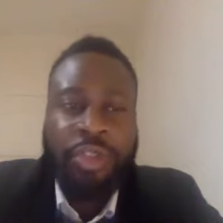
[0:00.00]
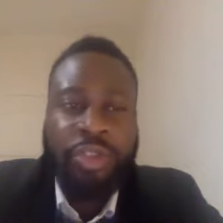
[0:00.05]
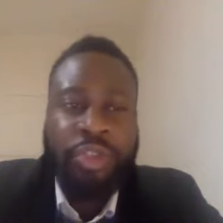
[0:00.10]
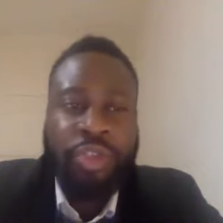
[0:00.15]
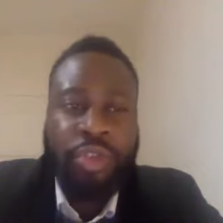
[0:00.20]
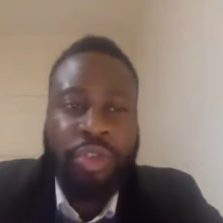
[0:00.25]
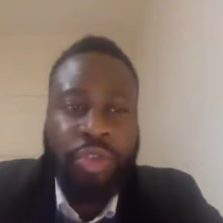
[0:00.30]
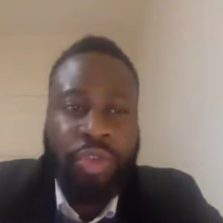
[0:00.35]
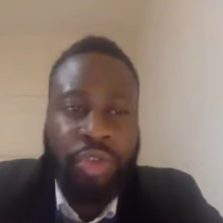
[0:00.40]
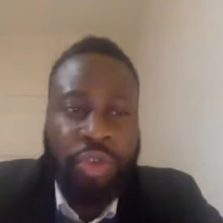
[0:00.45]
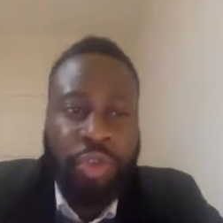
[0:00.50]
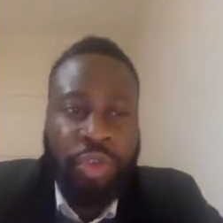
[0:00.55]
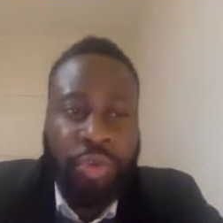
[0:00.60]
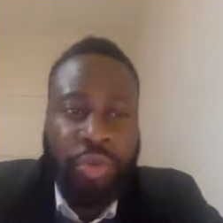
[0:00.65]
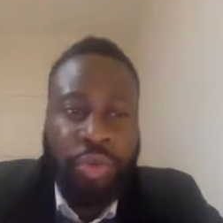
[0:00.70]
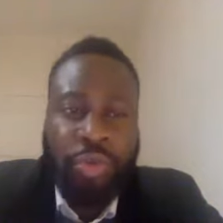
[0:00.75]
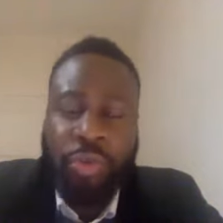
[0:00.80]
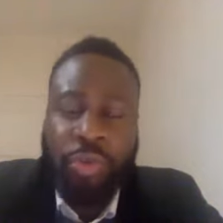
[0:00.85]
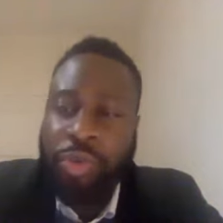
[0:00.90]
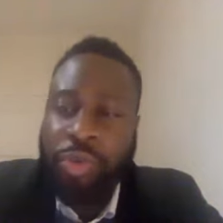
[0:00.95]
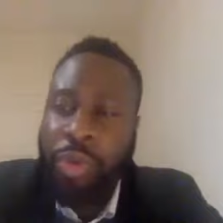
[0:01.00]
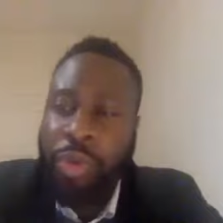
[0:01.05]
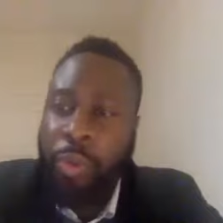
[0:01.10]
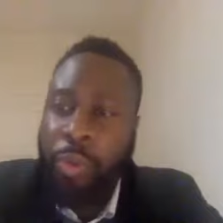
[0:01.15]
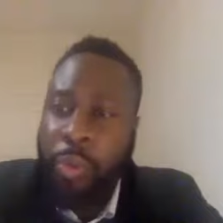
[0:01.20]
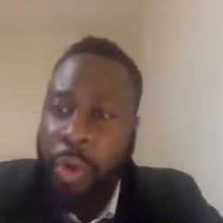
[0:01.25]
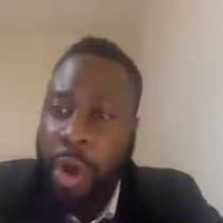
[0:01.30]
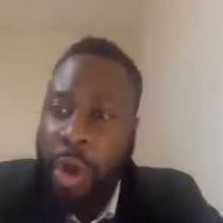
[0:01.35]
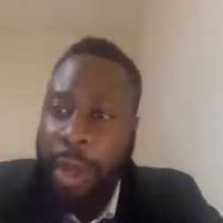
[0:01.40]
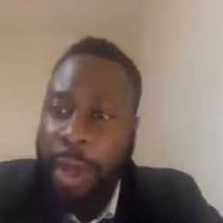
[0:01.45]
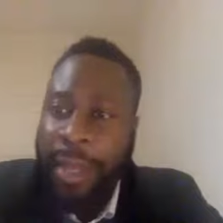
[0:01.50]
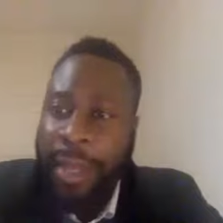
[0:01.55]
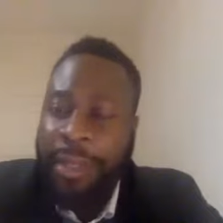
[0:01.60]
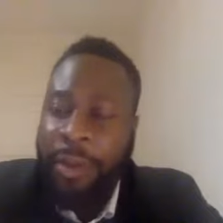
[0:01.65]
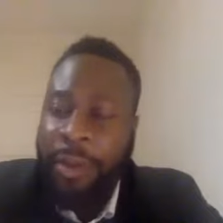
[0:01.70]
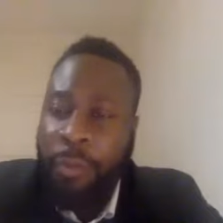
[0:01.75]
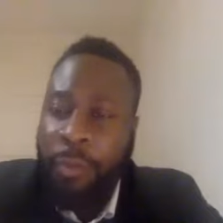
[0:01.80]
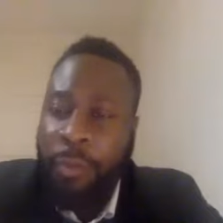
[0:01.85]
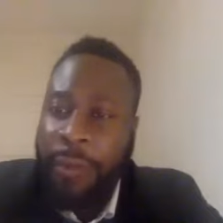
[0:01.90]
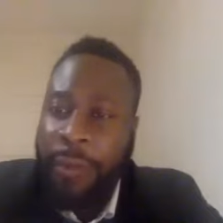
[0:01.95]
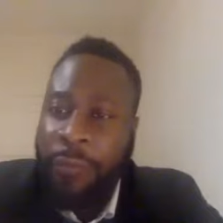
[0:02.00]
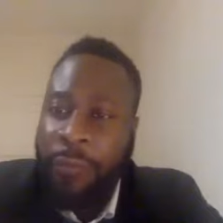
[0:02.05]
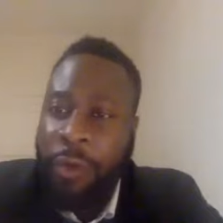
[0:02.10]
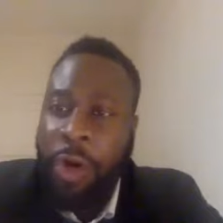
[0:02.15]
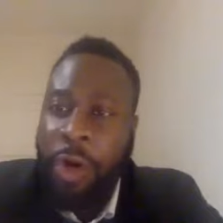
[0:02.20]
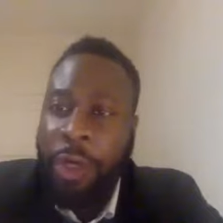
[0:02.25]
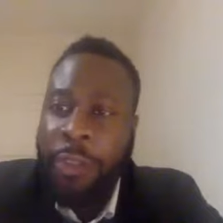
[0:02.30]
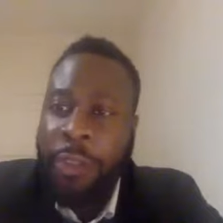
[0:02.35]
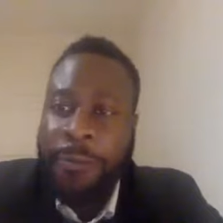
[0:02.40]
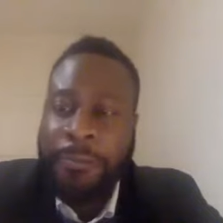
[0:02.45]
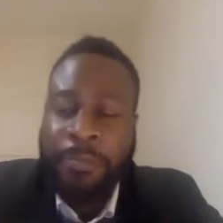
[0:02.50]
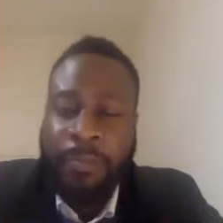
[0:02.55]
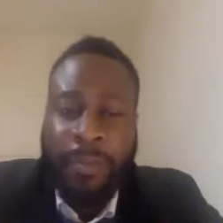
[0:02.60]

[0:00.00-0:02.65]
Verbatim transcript: to do the work and the will of God.